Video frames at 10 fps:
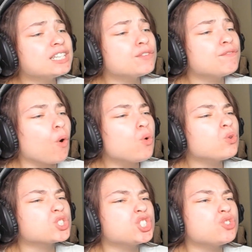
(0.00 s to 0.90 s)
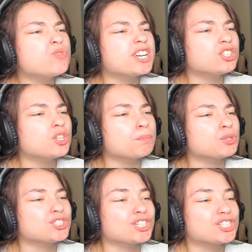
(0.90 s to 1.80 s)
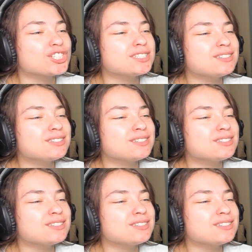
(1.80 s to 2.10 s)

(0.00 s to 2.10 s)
vocals. Do you hear the production?